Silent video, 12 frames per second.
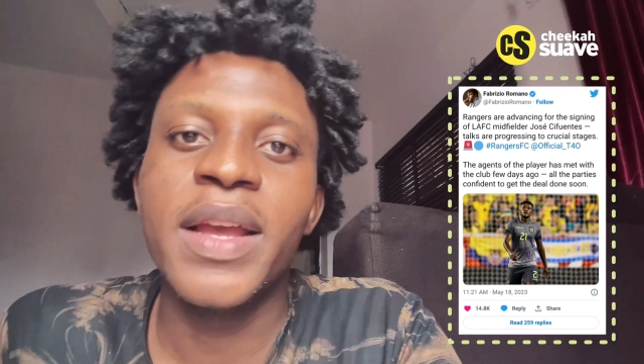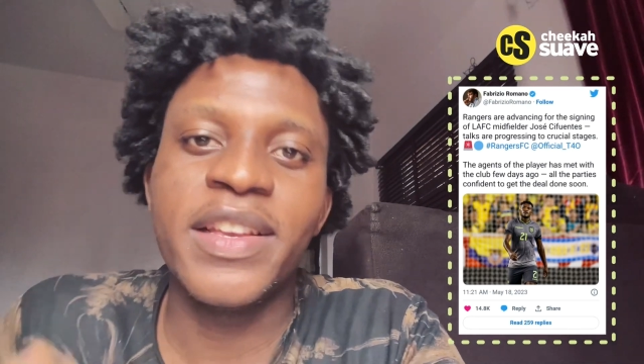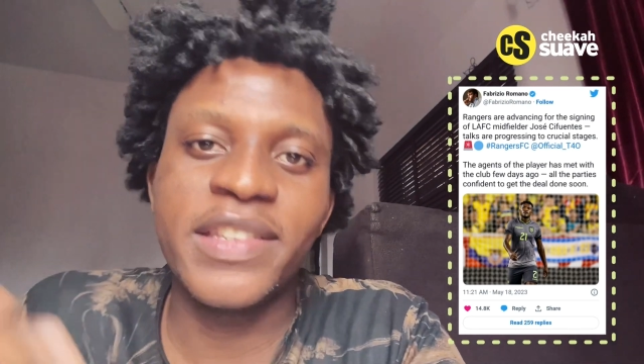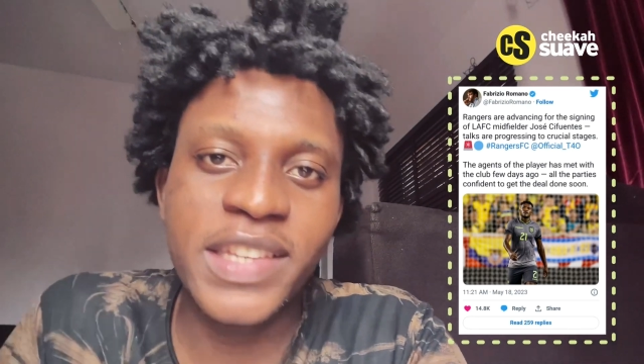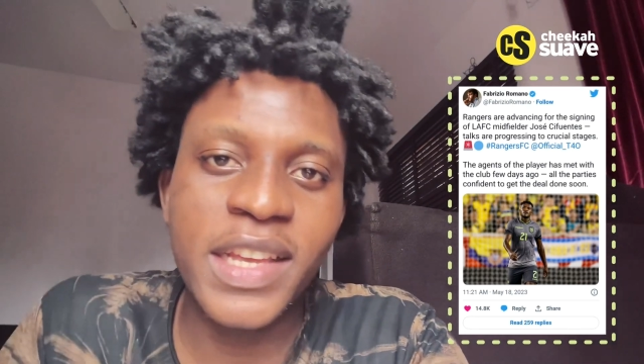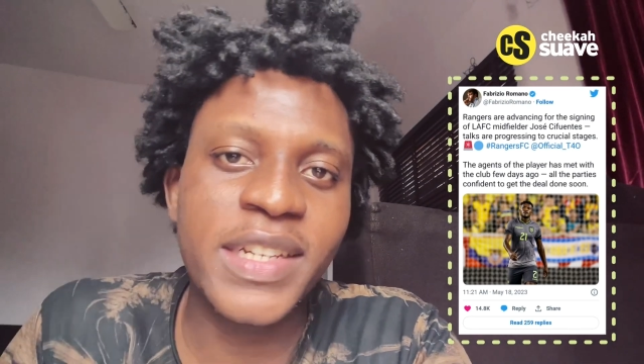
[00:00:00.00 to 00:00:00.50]

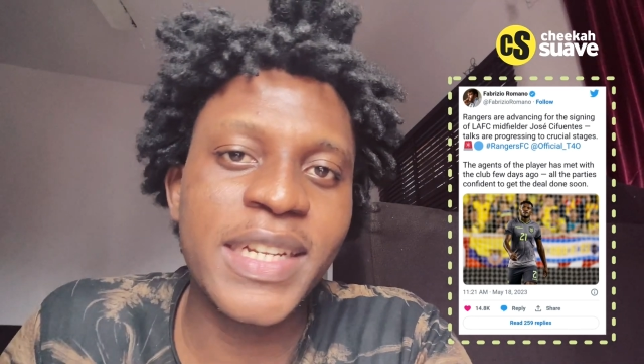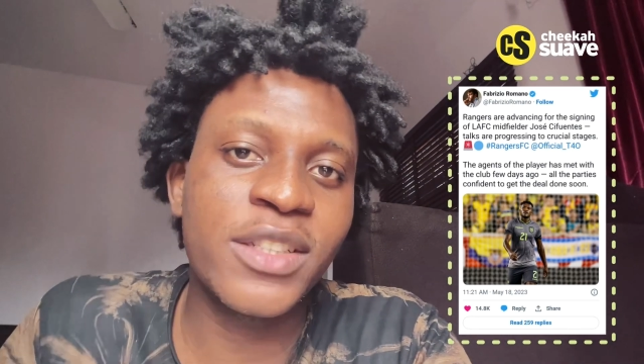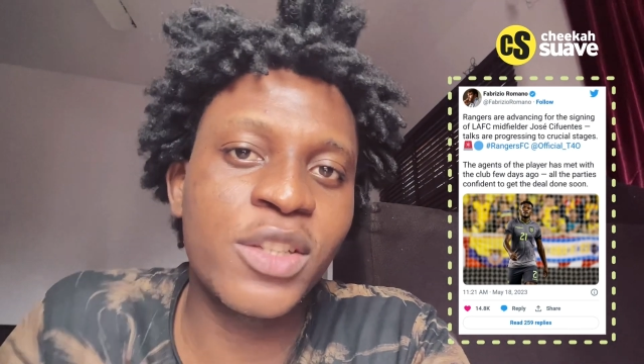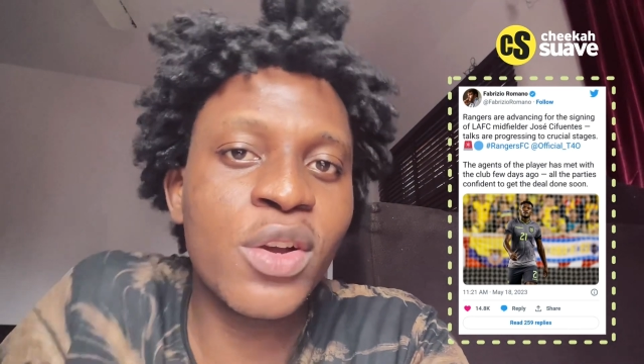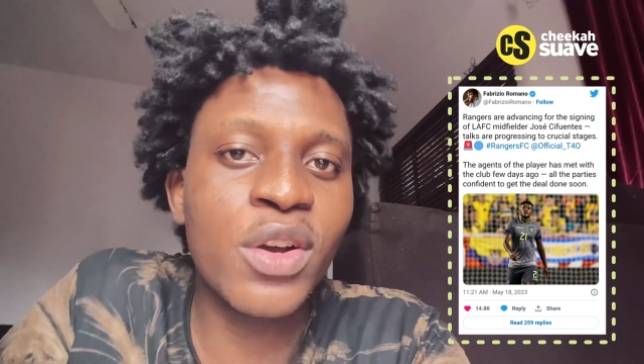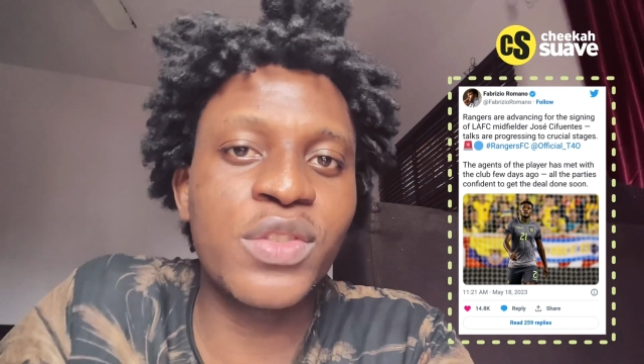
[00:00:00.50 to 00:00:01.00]
He said
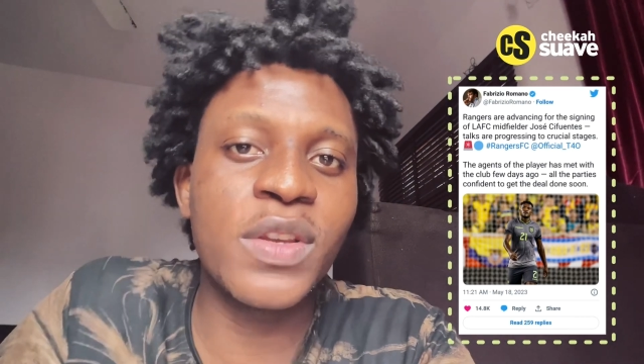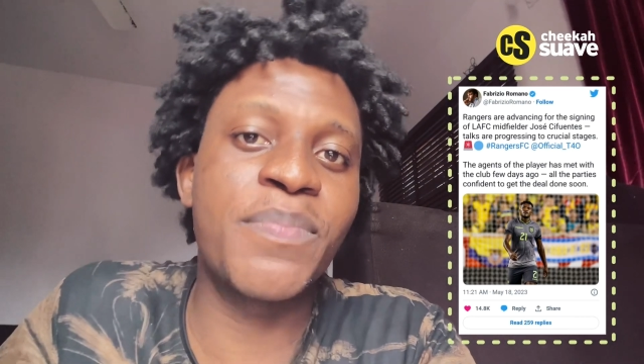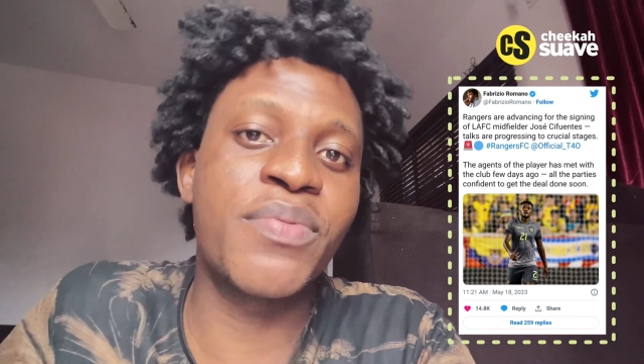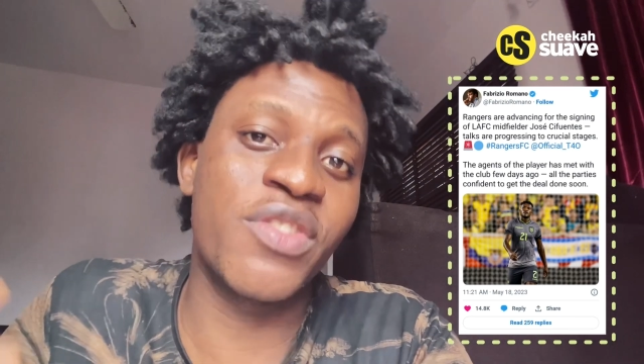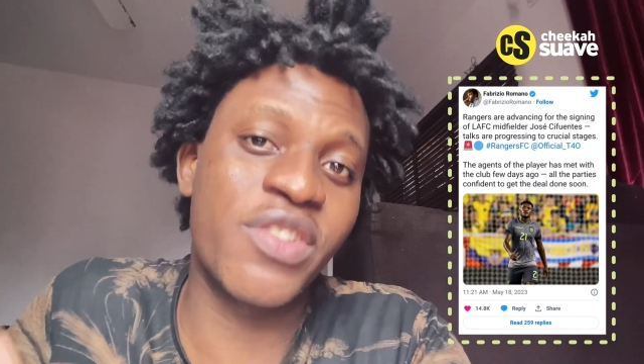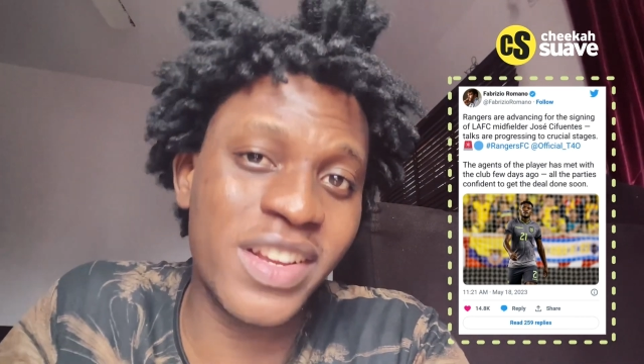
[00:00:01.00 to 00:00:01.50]
that talks are
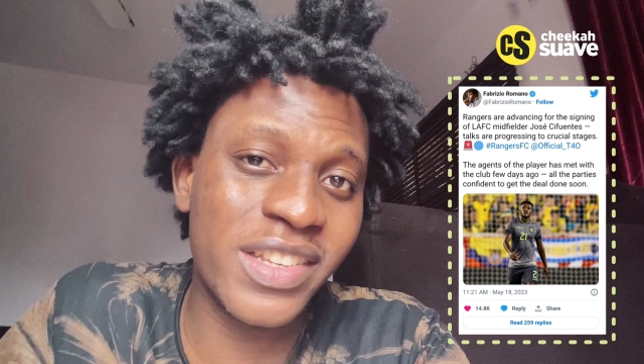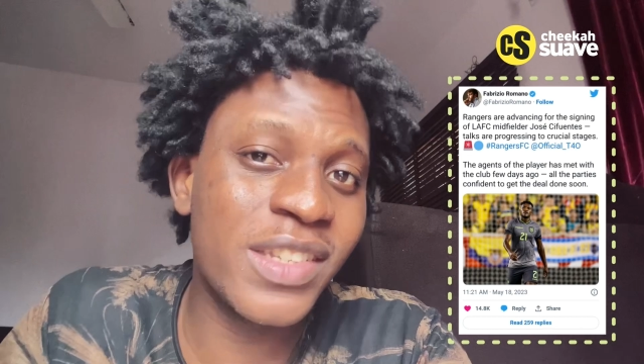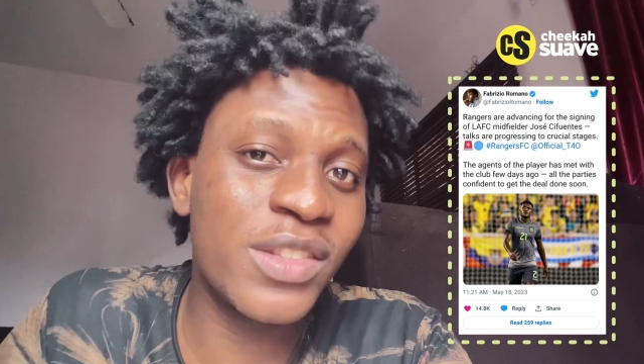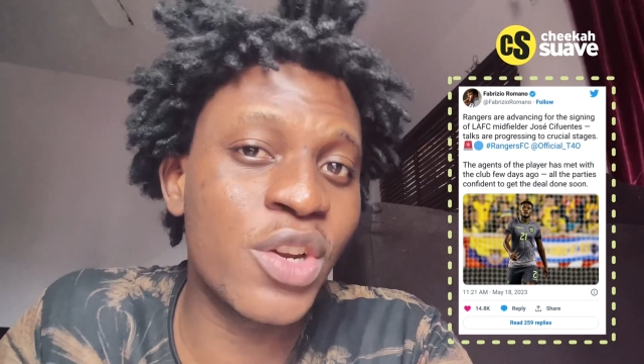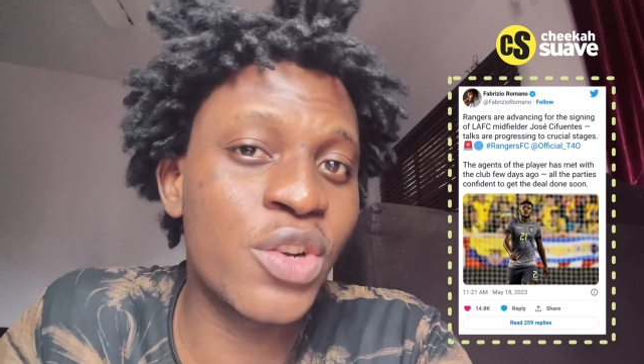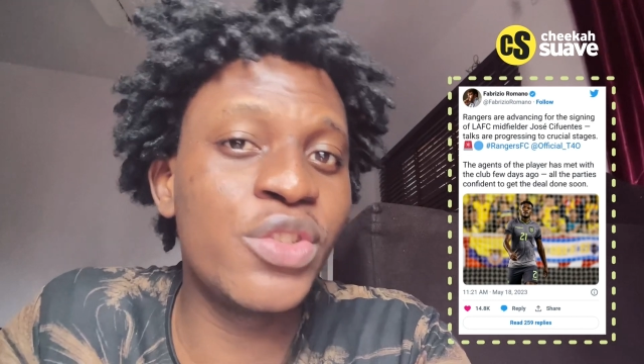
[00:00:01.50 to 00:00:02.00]

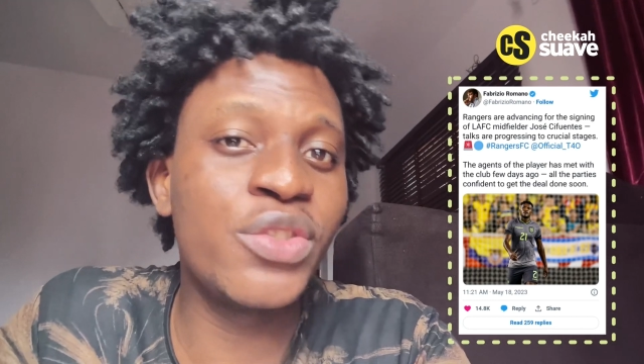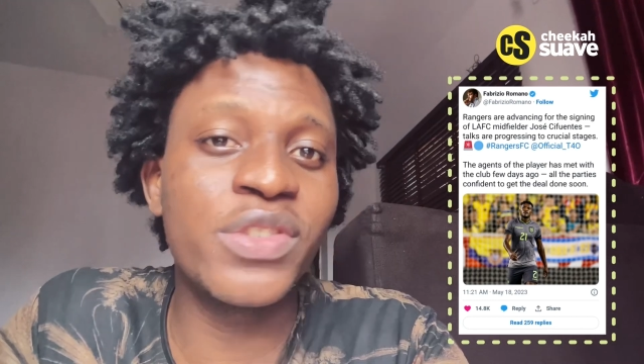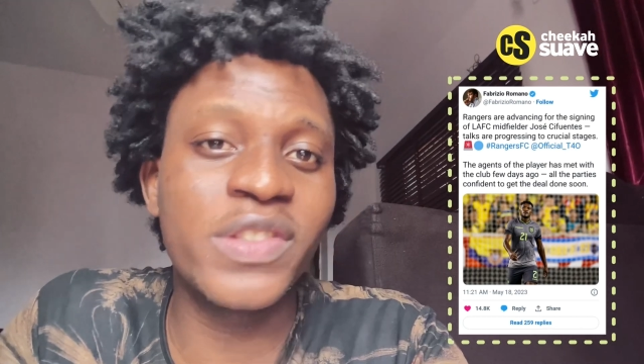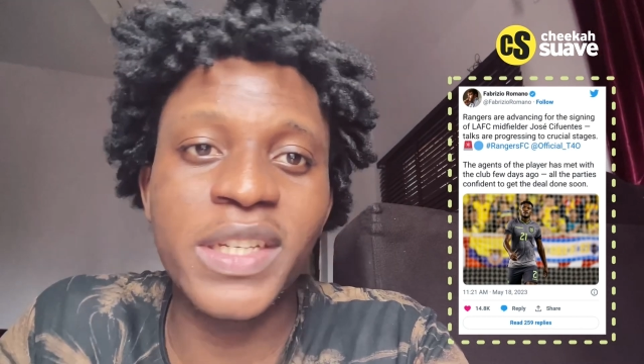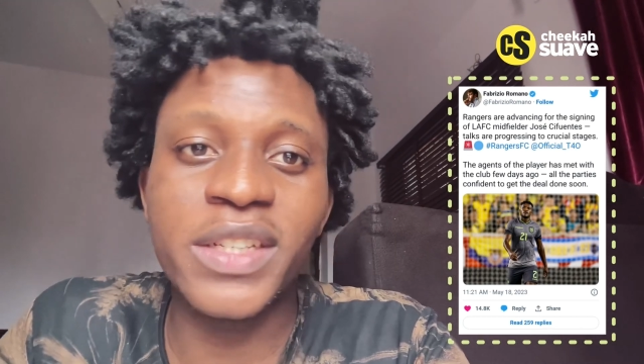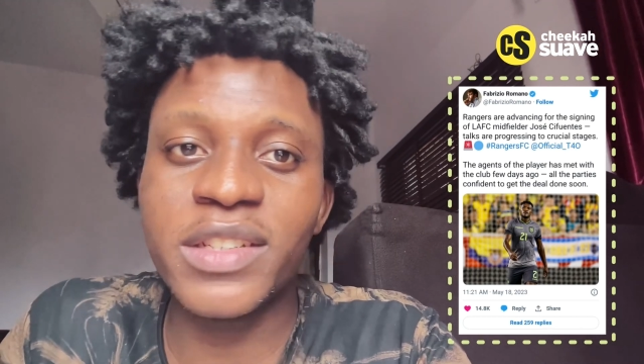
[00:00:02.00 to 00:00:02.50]
progressing to crucial
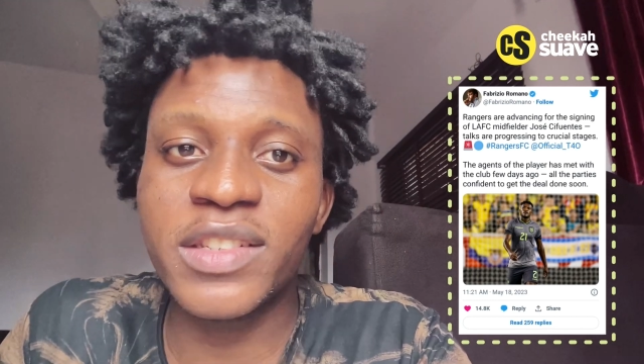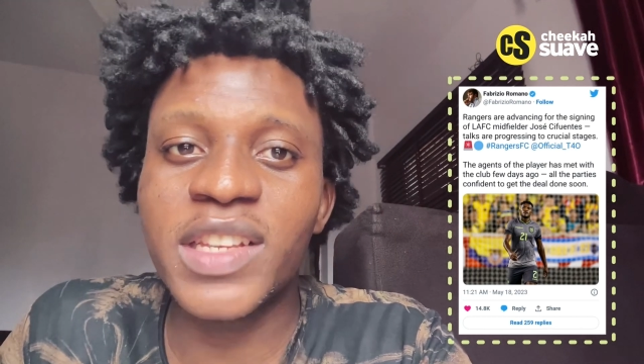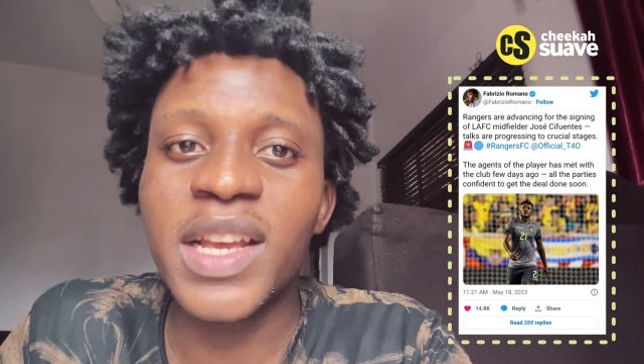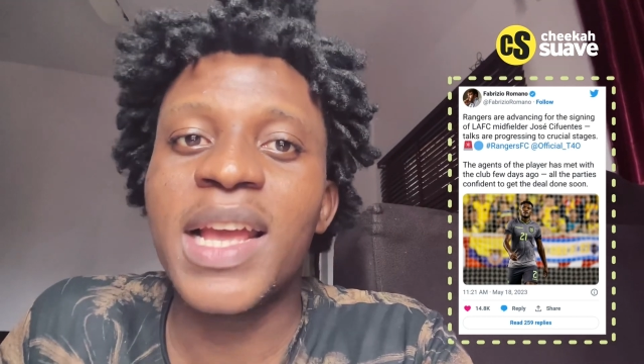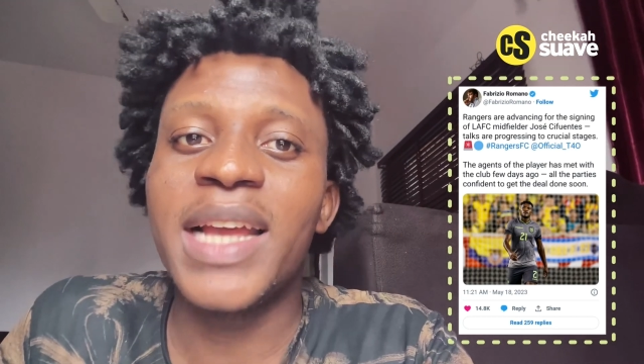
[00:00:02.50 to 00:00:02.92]
stages